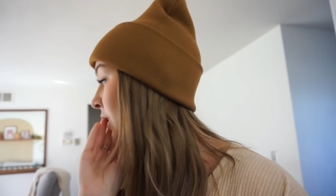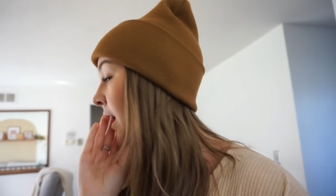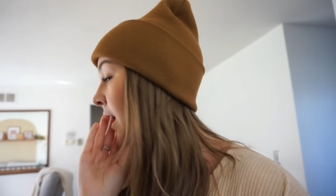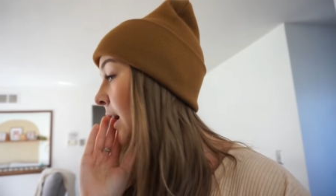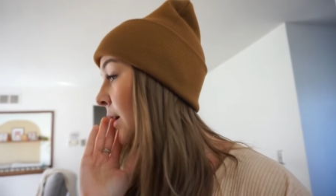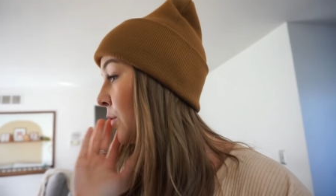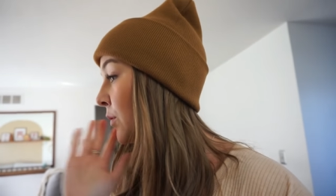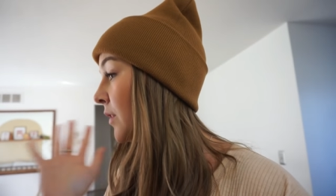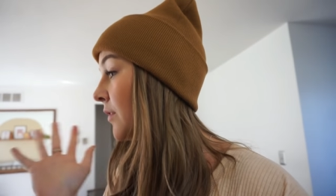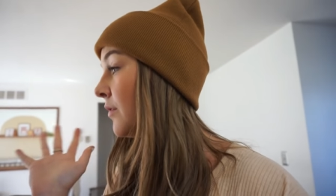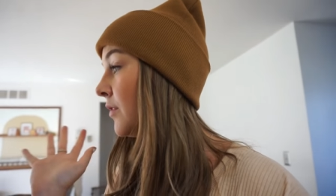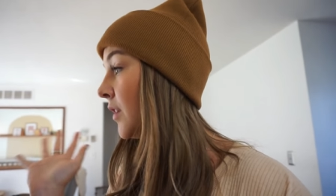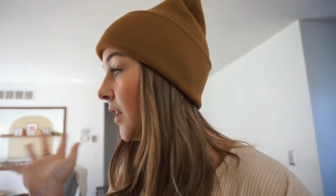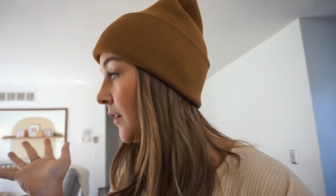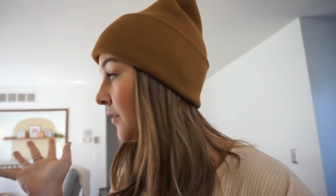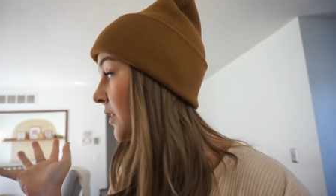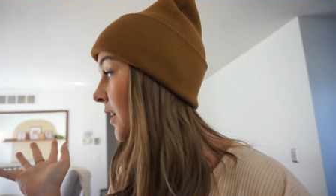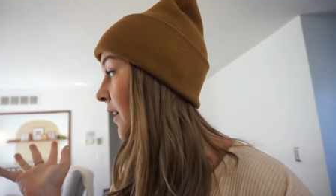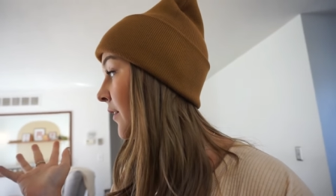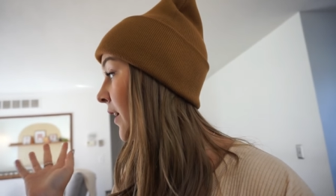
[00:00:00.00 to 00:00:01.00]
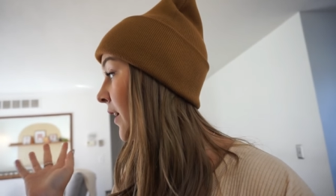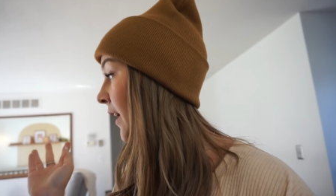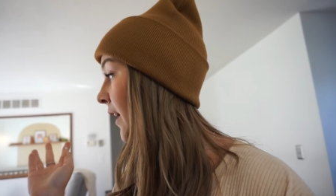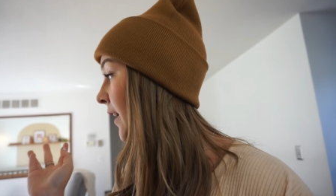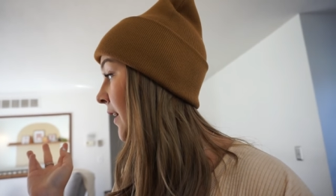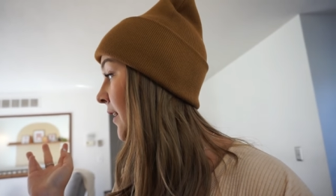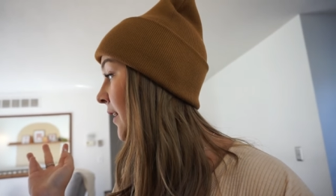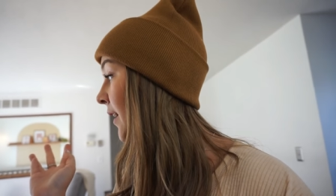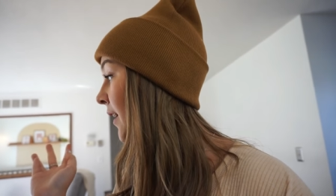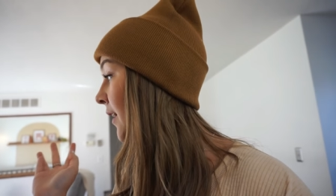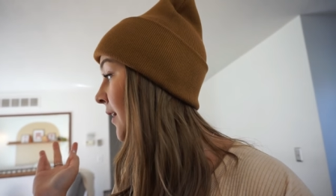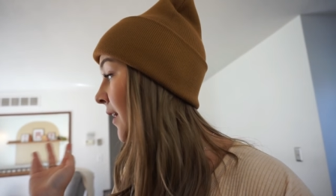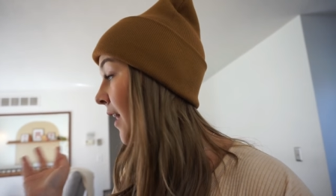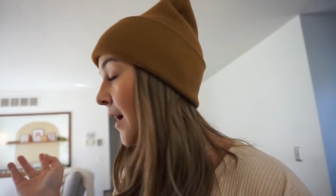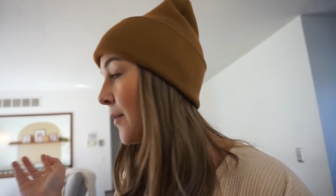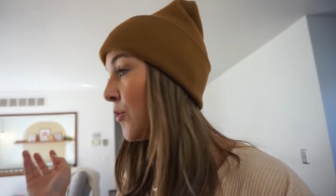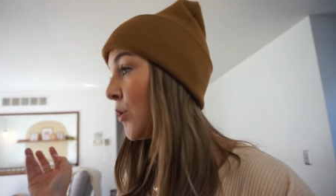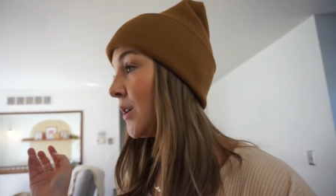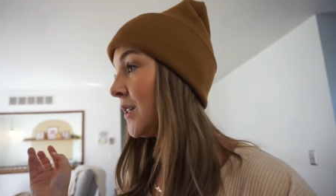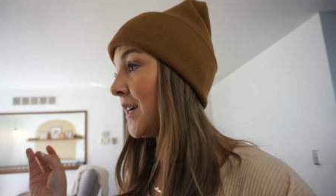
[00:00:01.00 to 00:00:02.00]
I would have loved to have had a
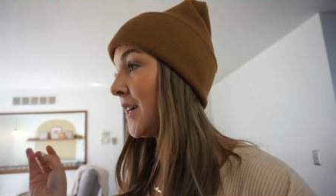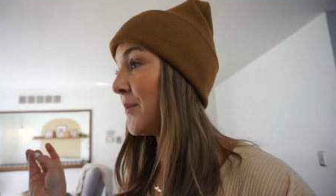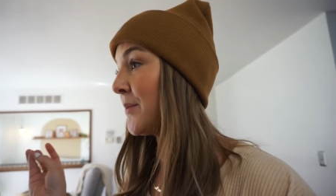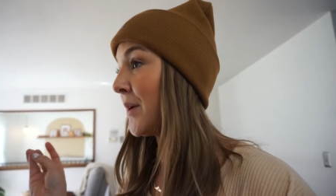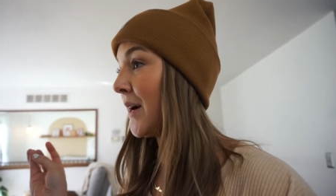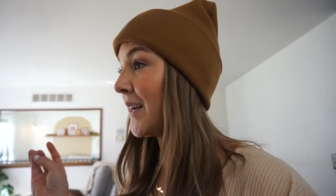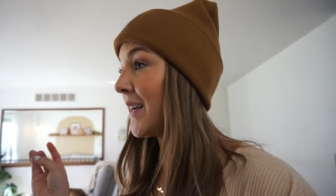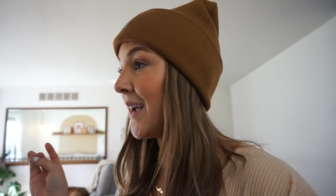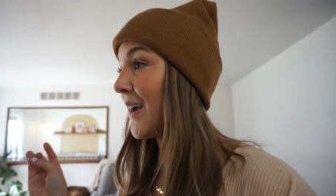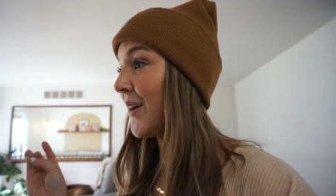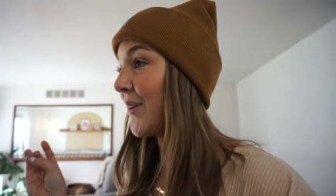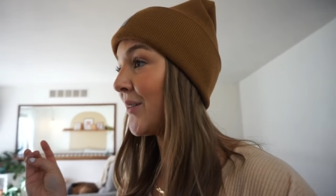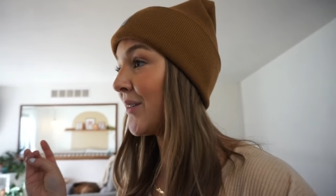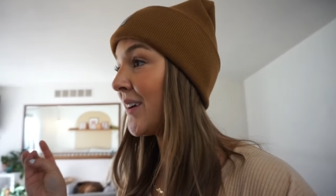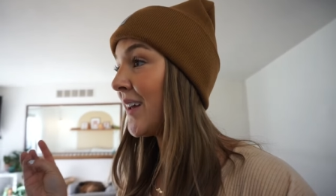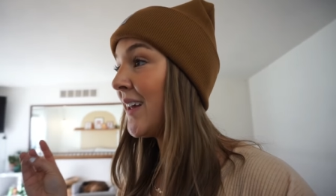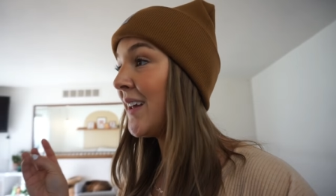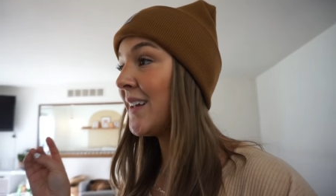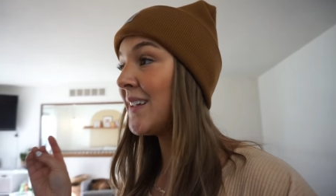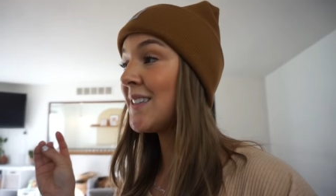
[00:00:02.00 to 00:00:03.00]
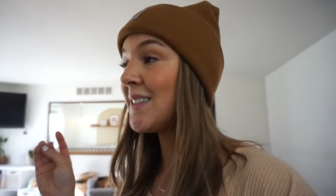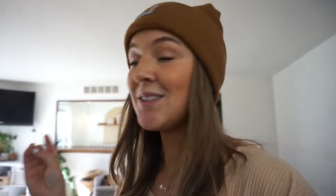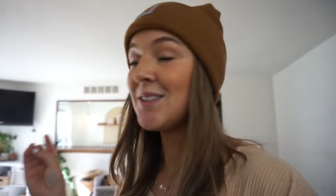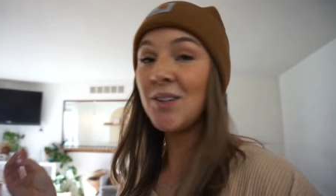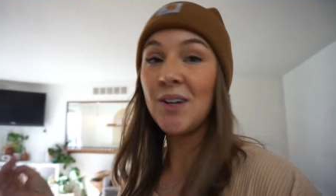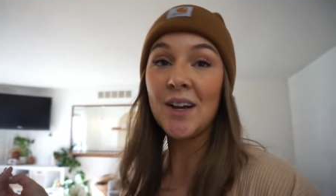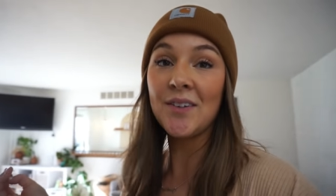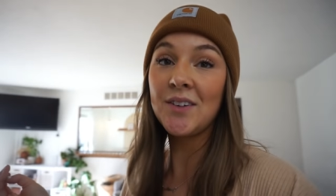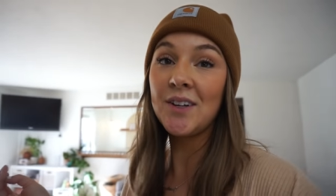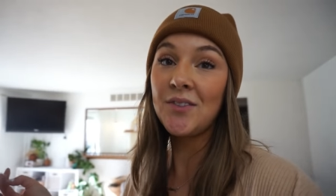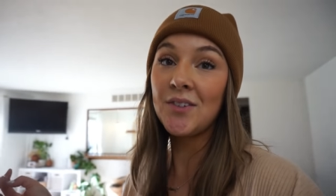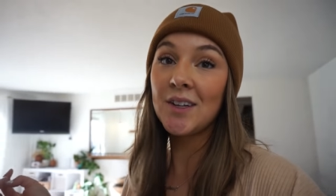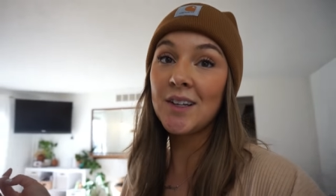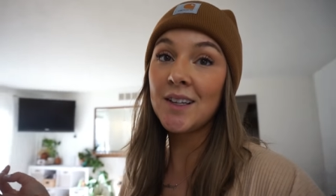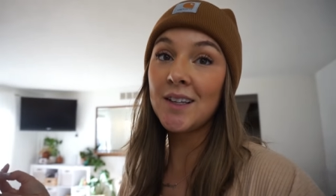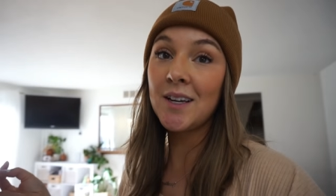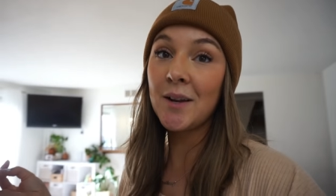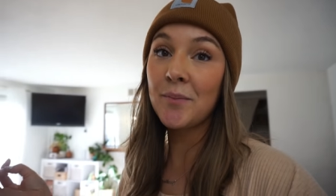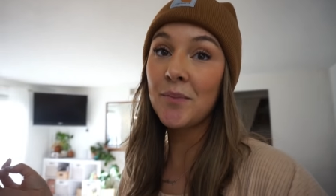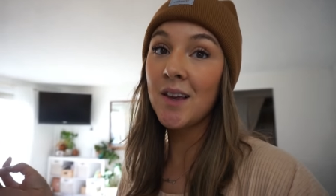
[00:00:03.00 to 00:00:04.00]
lot more done by now. Still haven't even
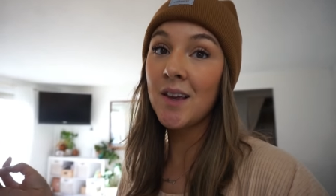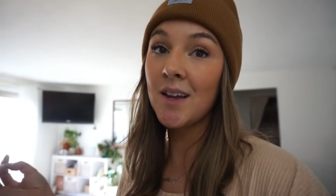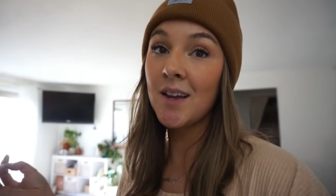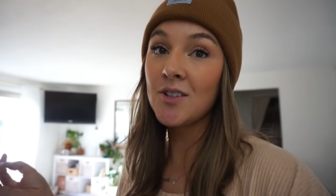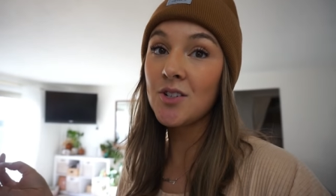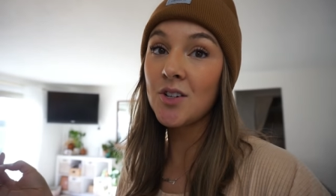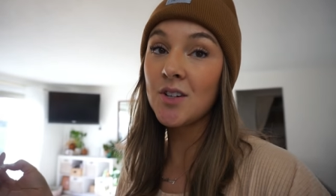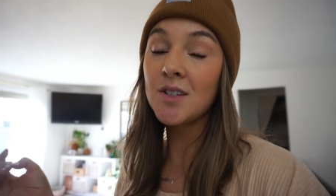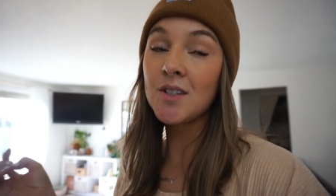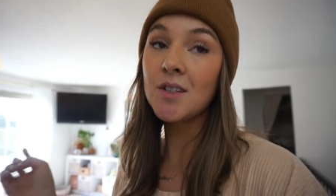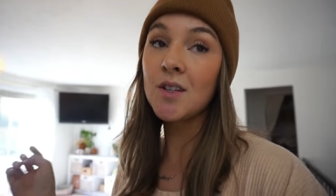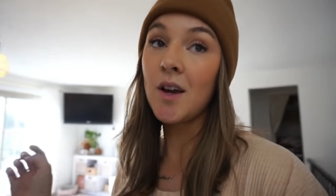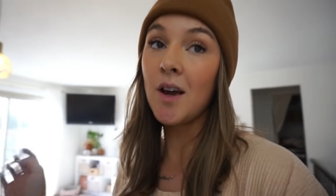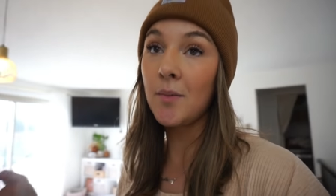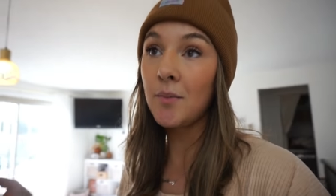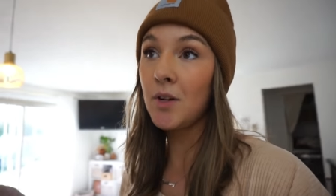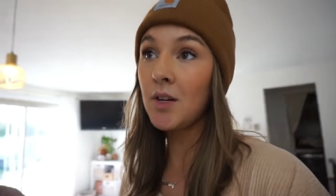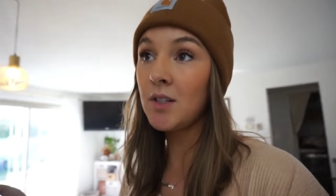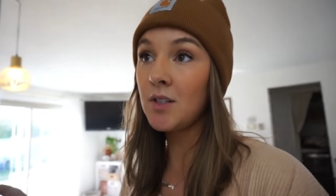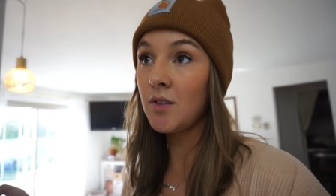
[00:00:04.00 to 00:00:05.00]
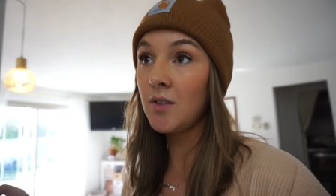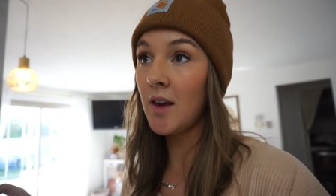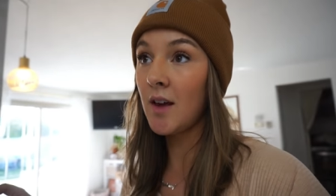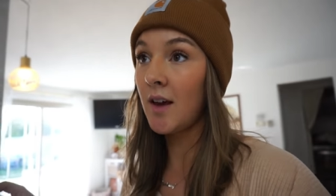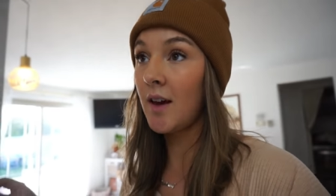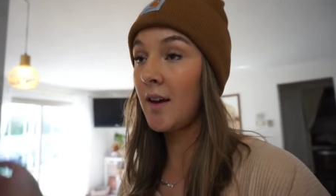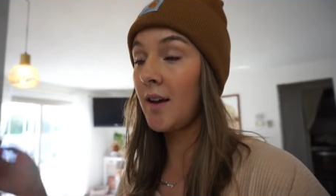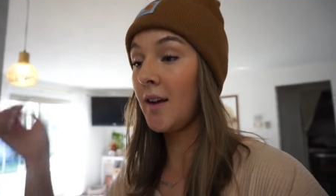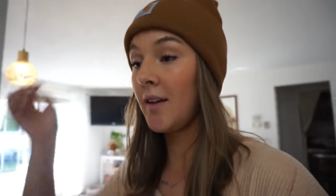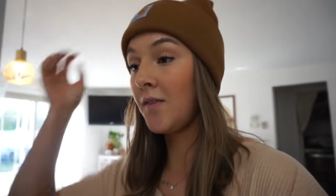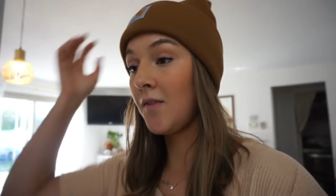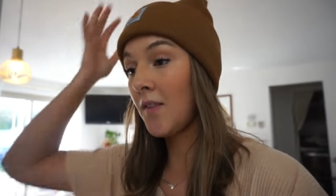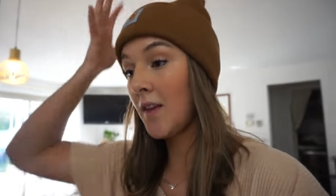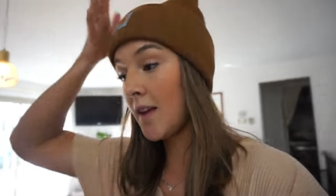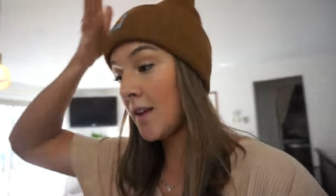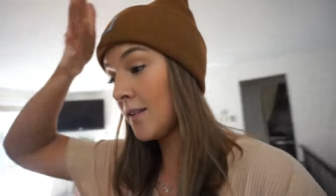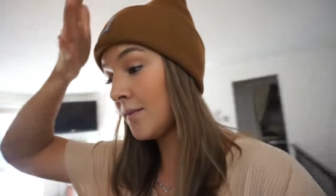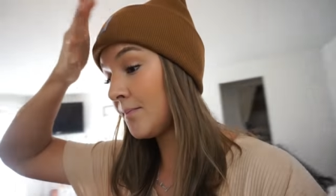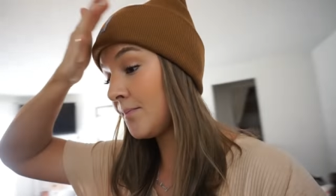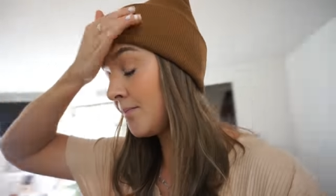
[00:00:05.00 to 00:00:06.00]
cleaned up the kitchen, so I'm gonna do that and
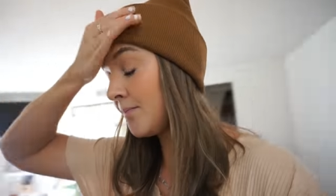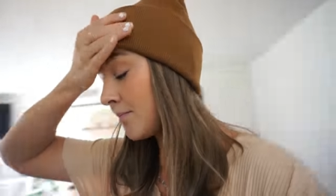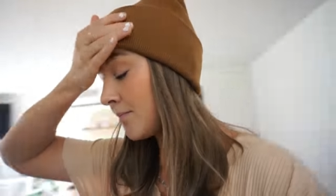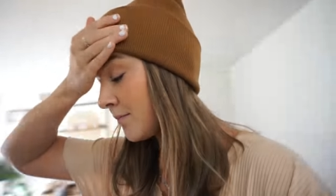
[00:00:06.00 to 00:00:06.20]
then,